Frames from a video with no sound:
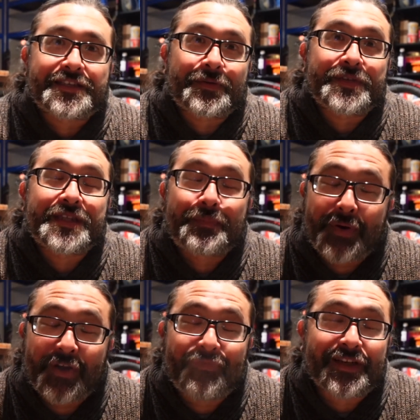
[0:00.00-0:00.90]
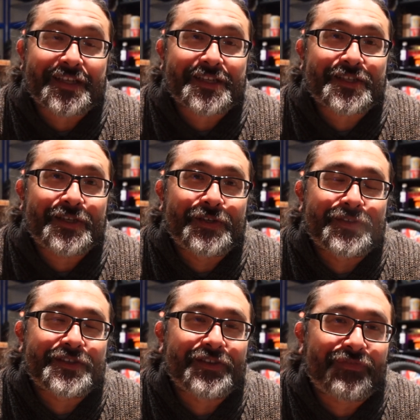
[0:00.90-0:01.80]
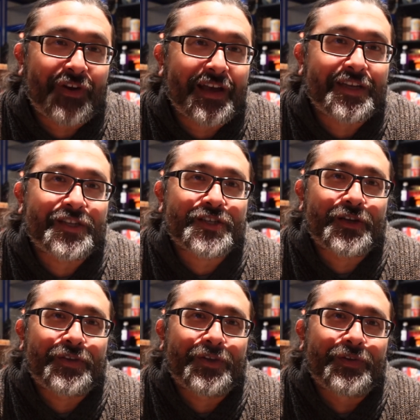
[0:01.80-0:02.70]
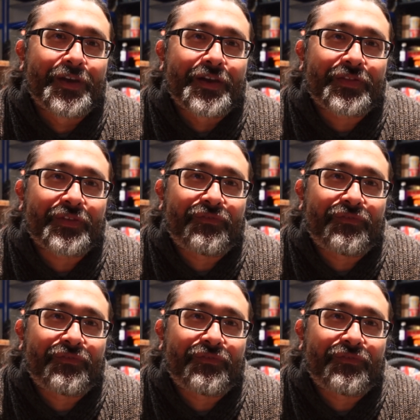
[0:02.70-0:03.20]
So it's the perfect excuse to finally show you the